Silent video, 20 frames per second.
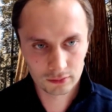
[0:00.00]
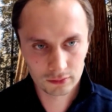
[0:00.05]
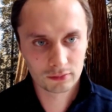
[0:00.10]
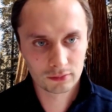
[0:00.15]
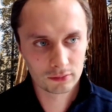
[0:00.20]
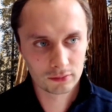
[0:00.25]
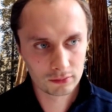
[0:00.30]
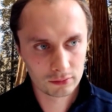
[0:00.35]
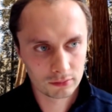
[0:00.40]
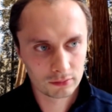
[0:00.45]

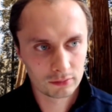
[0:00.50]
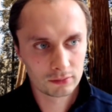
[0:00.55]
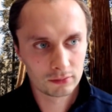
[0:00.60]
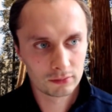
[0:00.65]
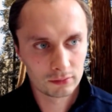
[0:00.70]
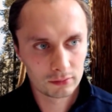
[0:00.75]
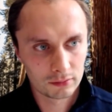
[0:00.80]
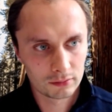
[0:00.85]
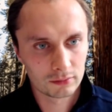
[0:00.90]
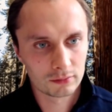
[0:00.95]

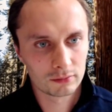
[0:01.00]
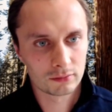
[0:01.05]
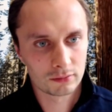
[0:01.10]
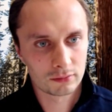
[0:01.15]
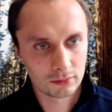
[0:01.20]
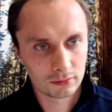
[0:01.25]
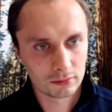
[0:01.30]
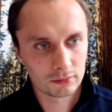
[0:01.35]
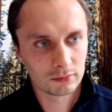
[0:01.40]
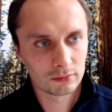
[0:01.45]

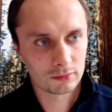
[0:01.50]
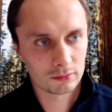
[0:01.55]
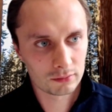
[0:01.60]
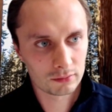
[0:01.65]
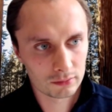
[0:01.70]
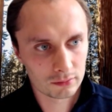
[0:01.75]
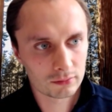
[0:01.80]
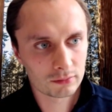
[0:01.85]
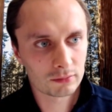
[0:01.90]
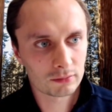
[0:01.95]

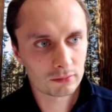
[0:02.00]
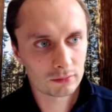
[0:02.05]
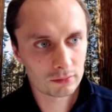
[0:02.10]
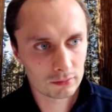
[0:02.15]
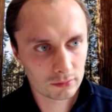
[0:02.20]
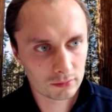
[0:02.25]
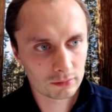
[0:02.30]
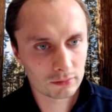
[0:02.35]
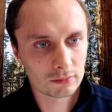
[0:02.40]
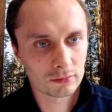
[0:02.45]

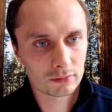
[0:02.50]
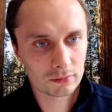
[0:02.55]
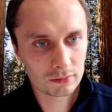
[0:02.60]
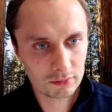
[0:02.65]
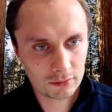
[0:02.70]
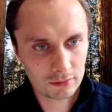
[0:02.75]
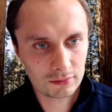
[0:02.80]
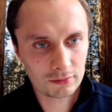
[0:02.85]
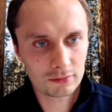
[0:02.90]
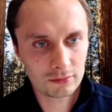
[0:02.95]

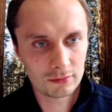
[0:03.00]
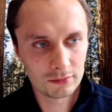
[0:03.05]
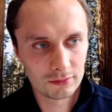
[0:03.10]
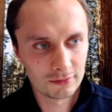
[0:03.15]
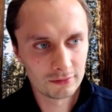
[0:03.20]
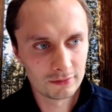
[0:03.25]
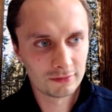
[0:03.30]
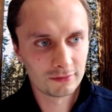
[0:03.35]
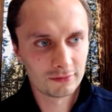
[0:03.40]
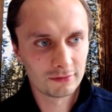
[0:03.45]

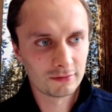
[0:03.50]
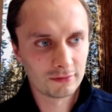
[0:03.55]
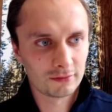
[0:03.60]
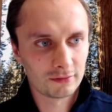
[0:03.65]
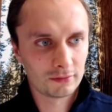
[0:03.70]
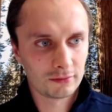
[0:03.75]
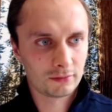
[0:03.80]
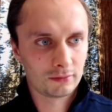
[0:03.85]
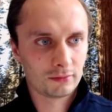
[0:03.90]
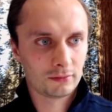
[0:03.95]

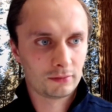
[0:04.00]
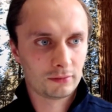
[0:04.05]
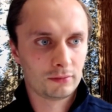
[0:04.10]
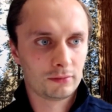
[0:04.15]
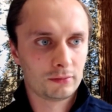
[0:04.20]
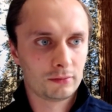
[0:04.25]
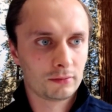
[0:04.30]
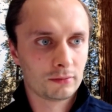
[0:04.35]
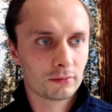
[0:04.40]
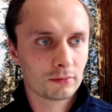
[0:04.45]

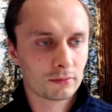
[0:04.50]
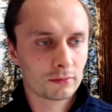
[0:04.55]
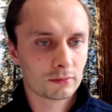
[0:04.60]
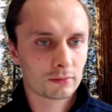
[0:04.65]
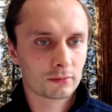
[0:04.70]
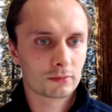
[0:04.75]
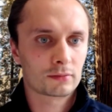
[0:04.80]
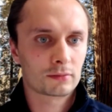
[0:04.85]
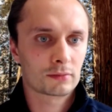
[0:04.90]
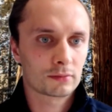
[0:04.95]

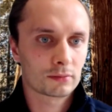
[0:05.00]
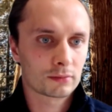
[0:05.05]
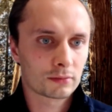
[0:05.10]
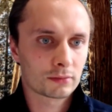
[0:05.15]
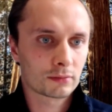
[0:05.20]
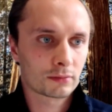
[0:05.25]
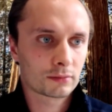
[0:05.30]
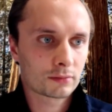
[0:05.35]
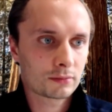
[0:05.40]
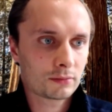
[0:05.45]
No words are spoken by the person on screen.